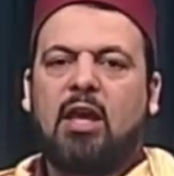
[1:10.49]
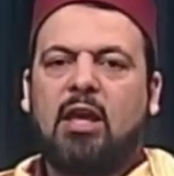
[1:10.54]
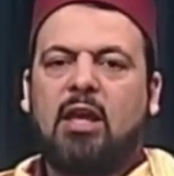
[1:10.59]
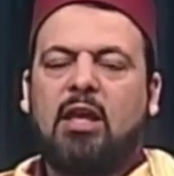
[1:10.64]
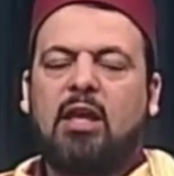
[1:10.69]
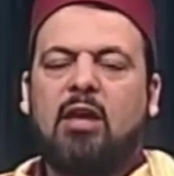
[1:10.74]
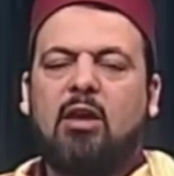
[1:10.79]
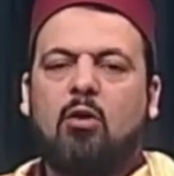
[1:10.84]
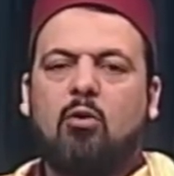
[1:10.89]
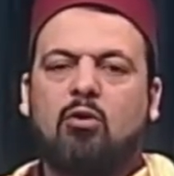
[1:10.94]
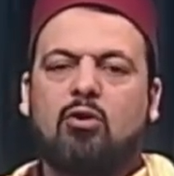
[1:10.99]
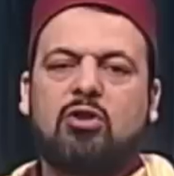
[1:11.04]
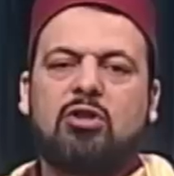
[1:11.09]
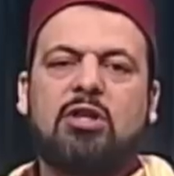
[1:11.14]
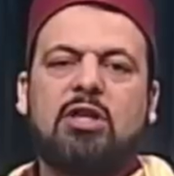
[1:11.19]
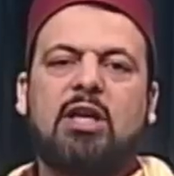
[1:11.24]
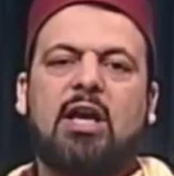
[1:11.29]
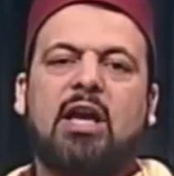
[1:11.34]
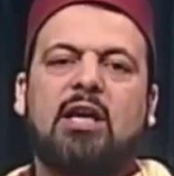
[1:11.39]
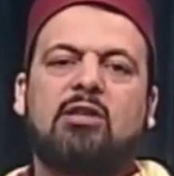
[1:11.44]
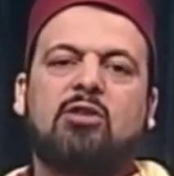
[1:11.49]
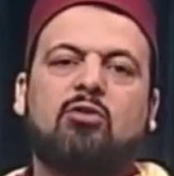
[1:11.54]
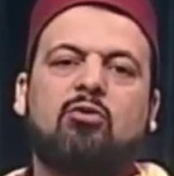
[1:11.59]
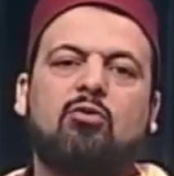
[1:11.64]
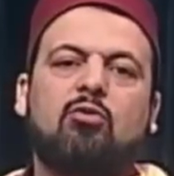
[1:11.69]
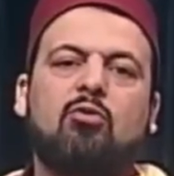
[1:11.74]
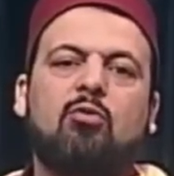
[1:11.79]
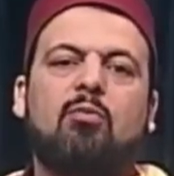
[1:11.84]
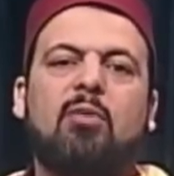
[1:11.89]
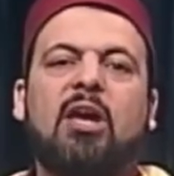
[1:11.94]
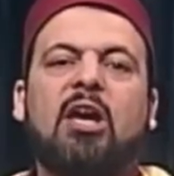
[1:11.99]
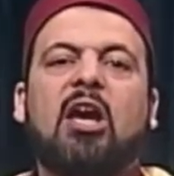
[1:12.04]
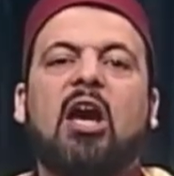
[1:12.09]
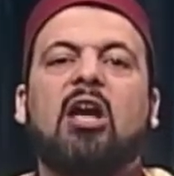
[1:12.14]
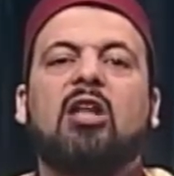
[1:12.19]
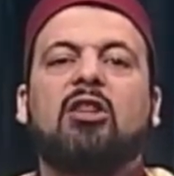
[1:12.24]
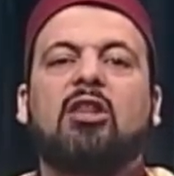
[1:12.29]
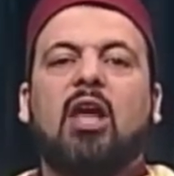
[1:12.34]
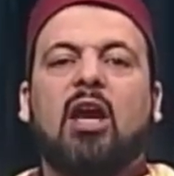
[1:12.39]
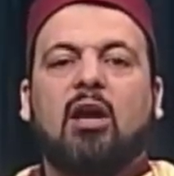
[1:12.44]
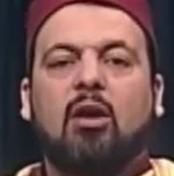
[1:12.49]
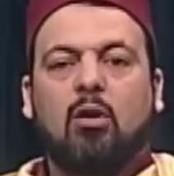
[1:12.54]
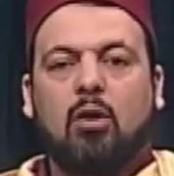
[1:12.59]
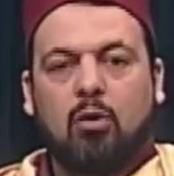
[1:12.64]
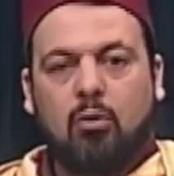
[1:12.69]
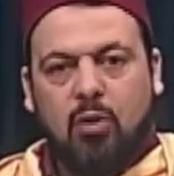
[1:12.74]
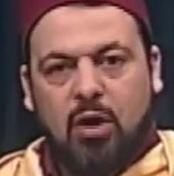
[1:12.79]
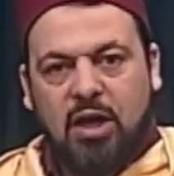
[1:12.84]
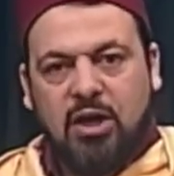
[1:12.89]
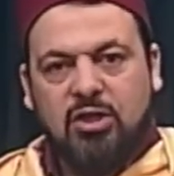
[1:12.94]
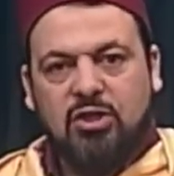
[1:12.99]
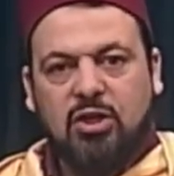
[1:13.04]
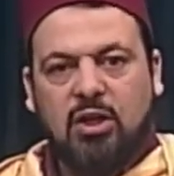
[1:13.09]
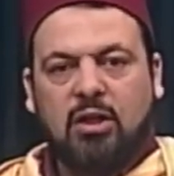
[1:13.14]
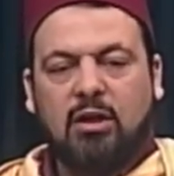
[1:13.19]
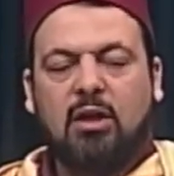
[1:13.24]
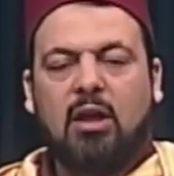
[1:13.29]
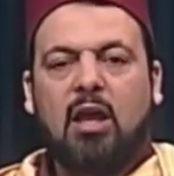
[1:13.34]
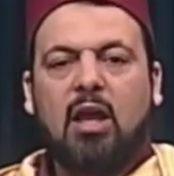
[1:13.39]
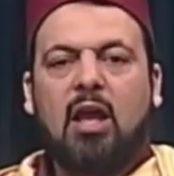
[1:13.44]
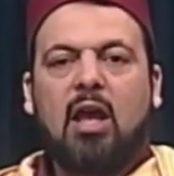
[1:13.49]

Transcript: he or she has to make a declaration,